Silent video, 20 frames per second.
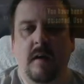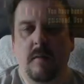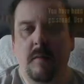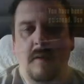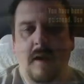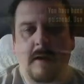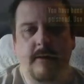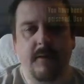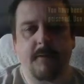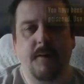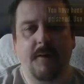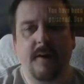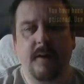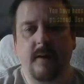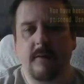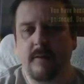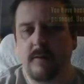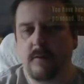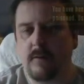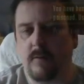However,
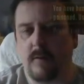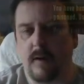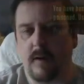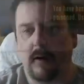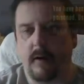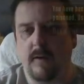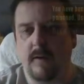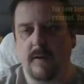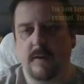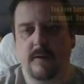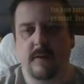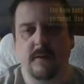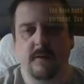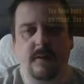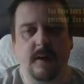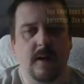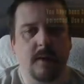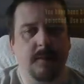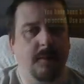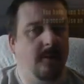there is quite a lot into this
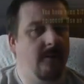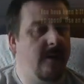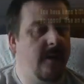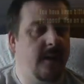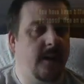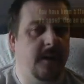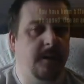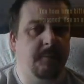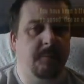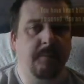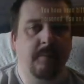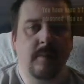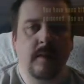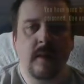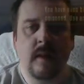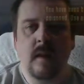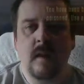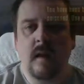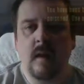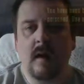game already.
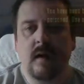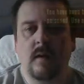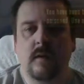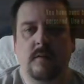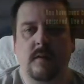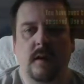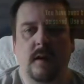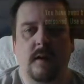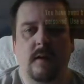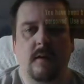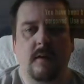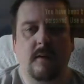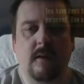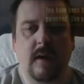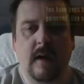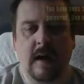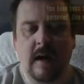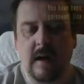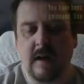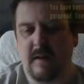
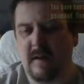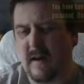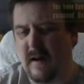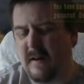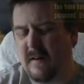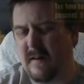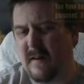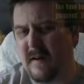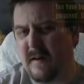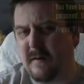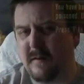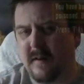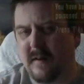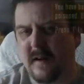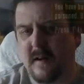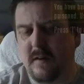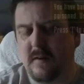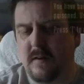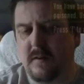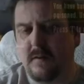So I'd say
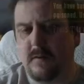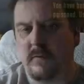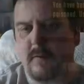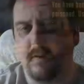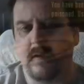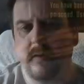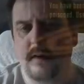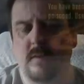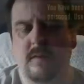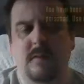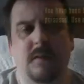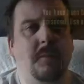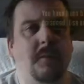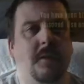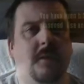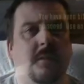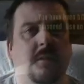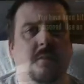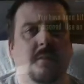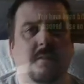this is quite
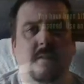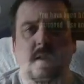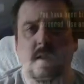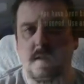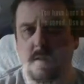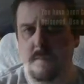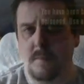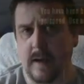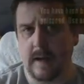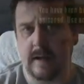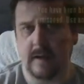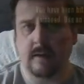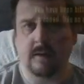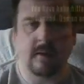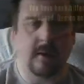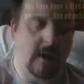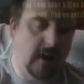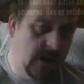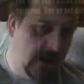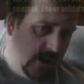similar to
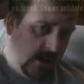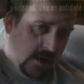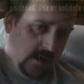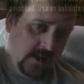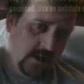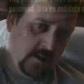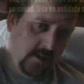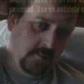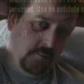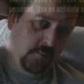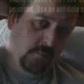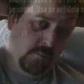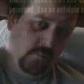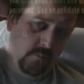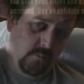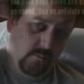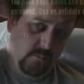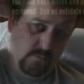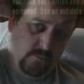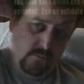StarMade.
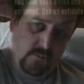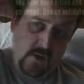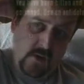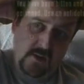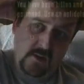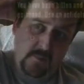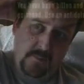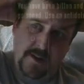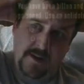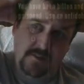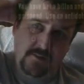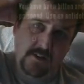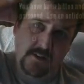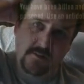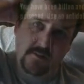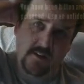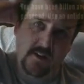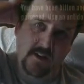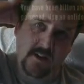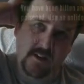And Space
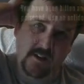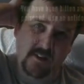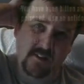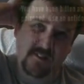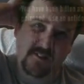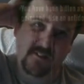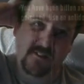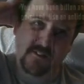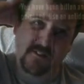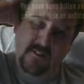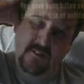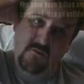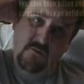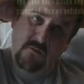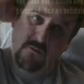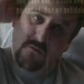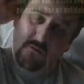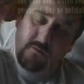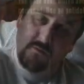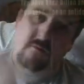Engineers,
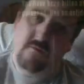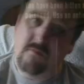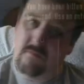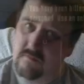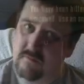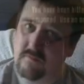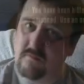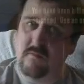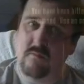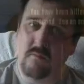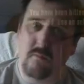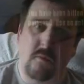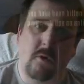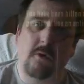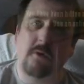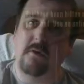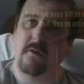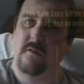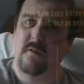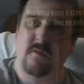
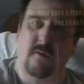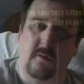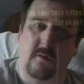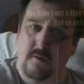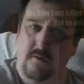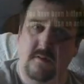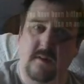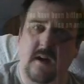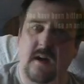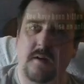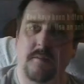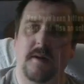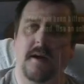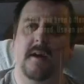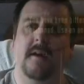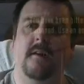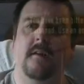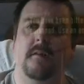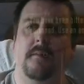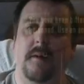more towards
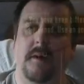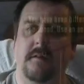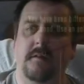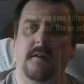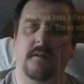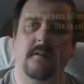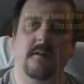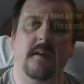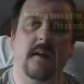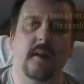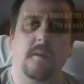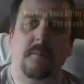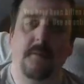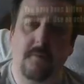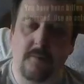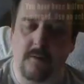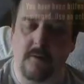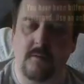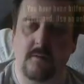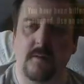StarMade and Space Engineers,
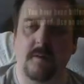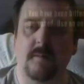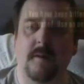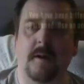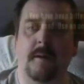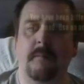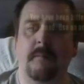but very similar.